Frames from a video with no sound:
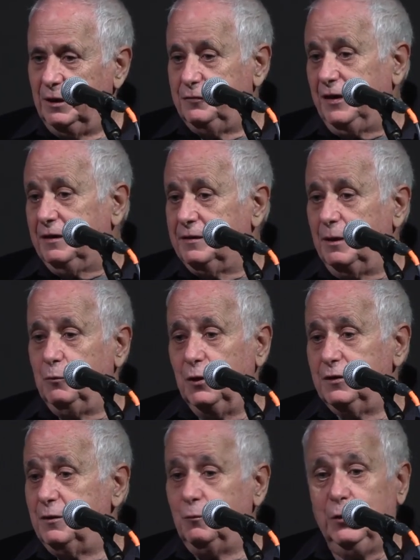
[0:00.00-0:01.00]
In fact, they
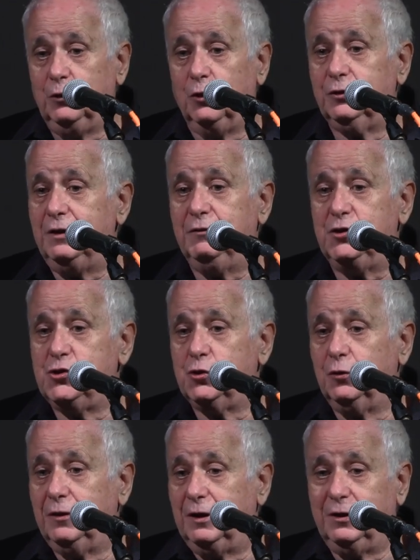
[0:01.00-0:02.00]
were not even
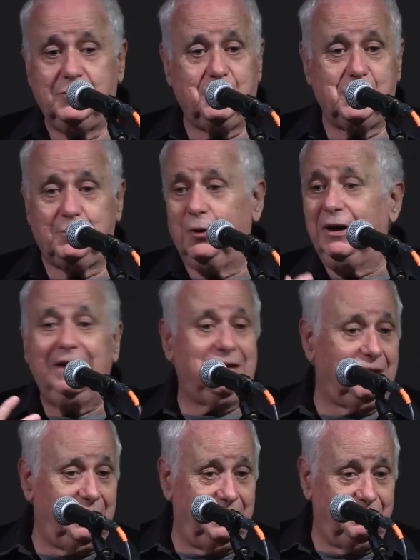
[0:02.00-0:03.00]
sure that this was
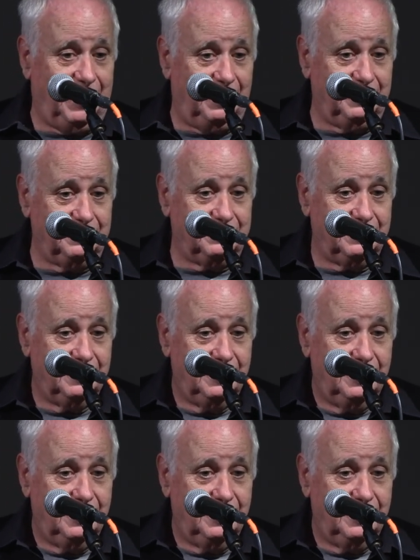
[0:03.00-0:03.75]
politically valid,